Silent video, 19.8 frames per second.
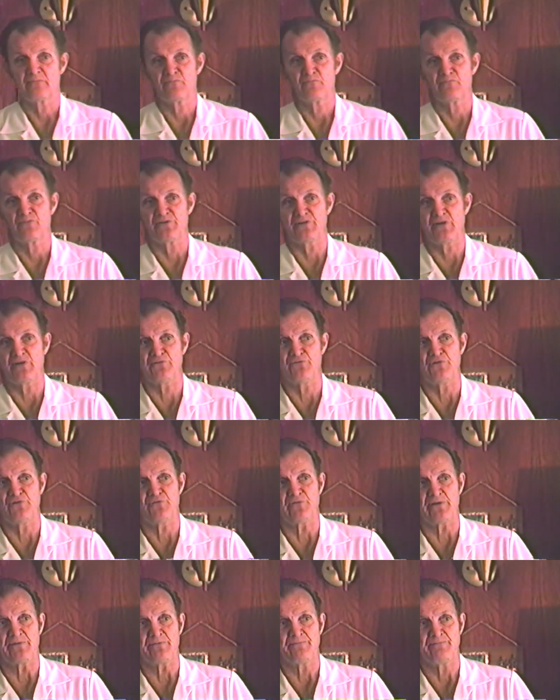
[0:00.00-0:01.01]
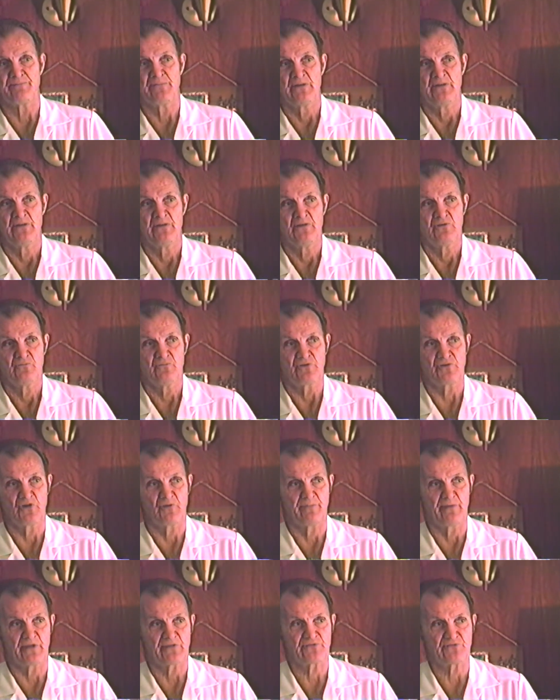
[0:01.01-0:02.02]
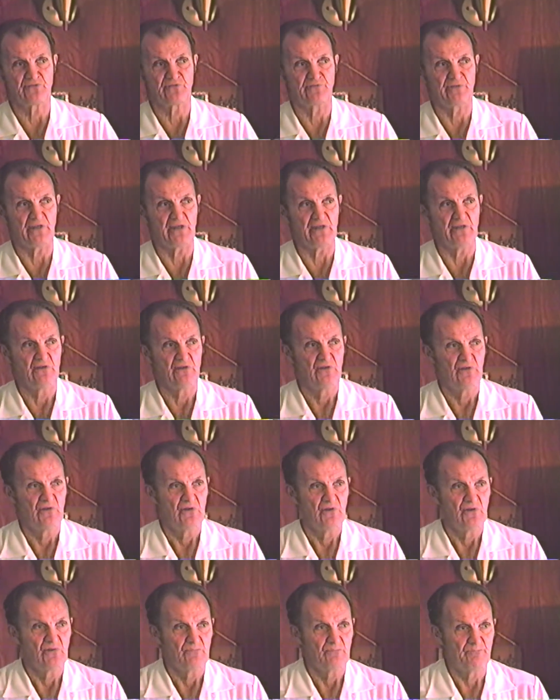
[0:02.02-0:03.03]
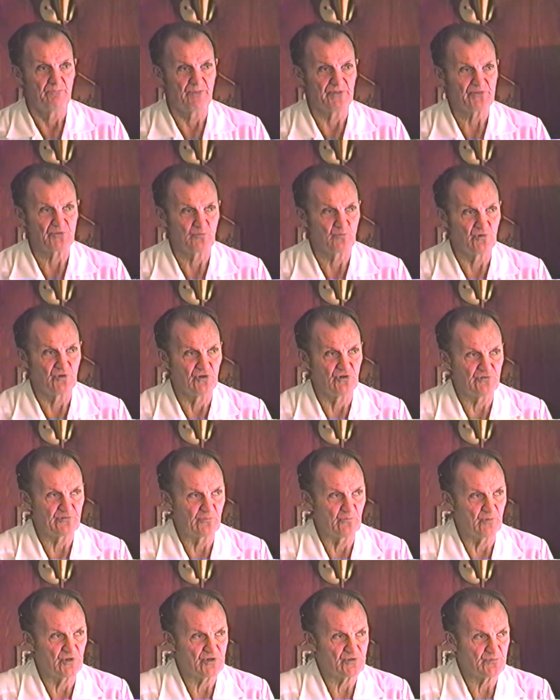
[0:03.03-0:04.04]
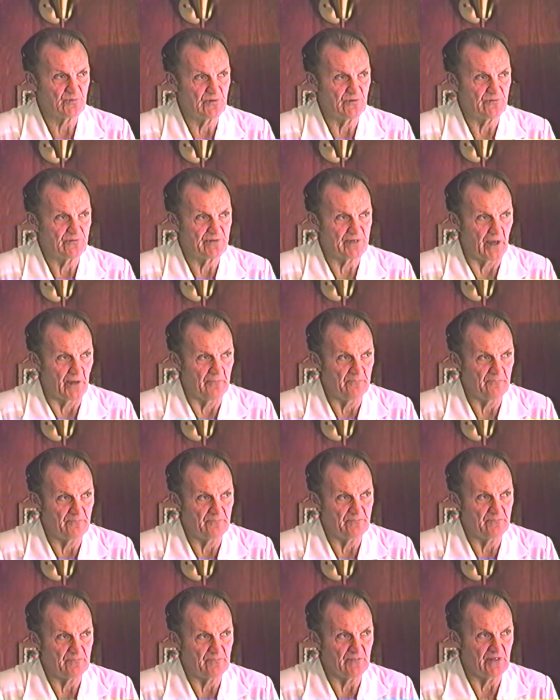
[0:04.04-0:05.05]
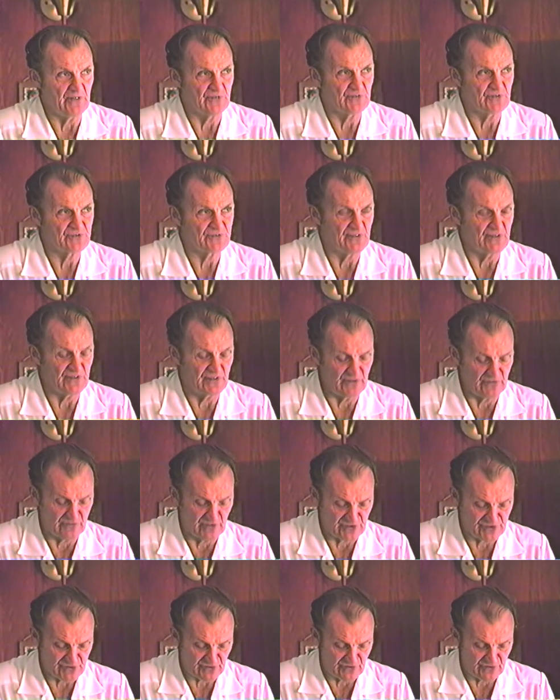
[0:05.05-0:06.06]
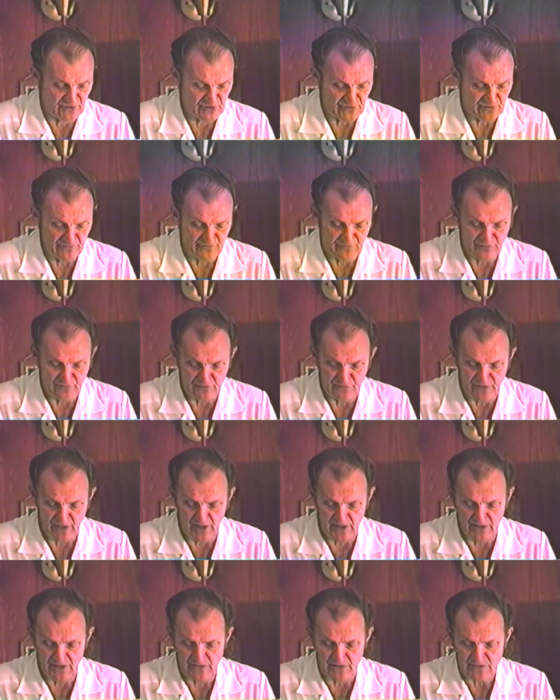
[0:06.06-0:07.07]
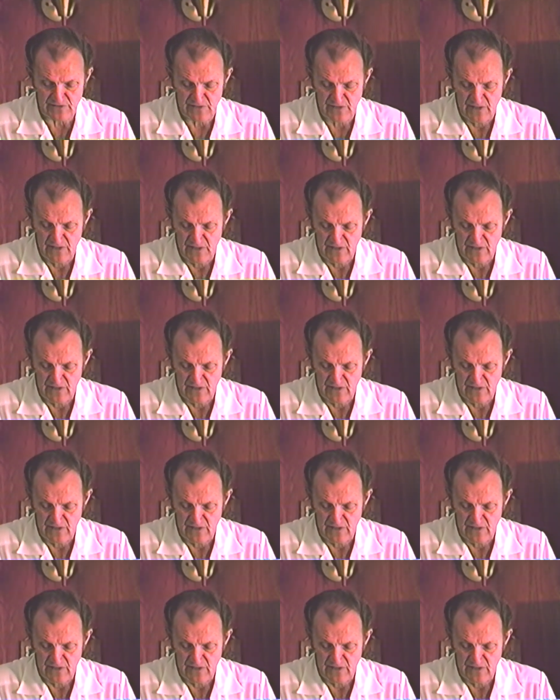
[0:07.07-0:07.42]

We don't, do we? We go back to the bitter world from which we've come into, into this seclusion for a few days,